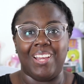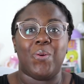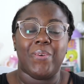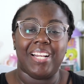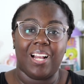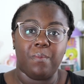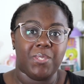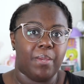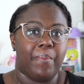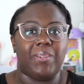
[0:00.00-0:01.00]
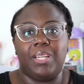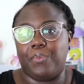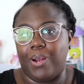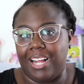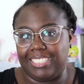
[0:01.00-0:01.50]
When it comes to building
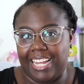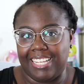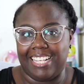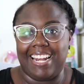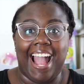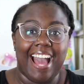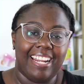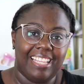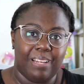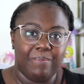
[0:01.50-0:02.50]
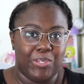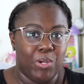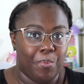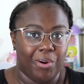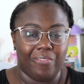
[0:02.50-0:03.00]
projects and adding them to
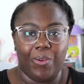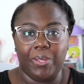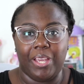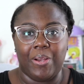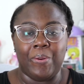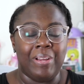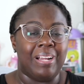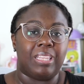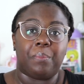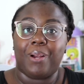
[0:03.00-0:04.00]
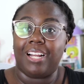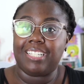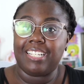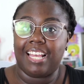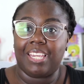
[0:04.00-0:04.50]
a portfolio, the
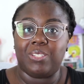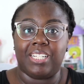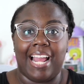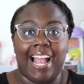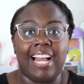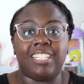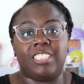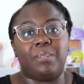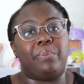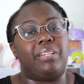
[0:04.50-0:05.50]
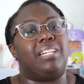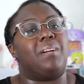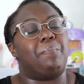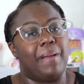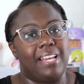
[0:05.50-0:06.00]
projects that you should add should be your
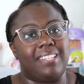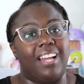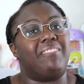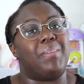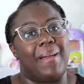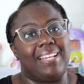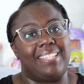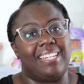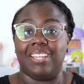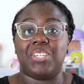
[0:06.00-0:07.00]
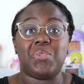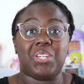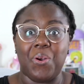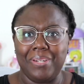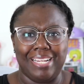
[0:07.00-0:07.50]
best of the best. You
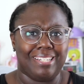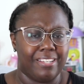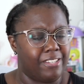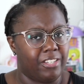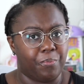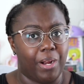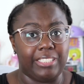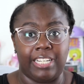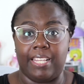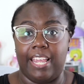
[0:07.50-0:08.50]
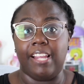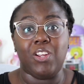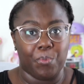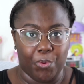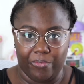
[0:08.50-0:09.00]
don't need dozens of projects in
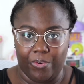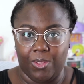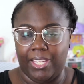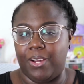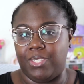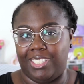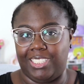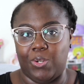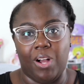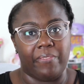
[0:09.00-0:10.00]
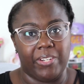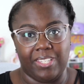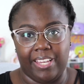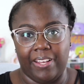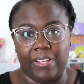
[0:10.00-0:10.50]
your portfolio to show off your
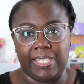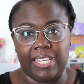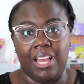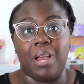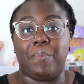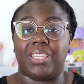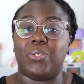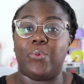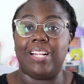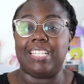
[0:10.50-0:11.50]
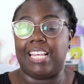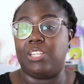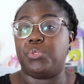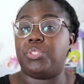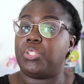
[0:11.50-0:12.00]
skills, but the ones that
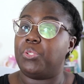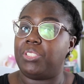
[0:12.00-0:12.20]
you do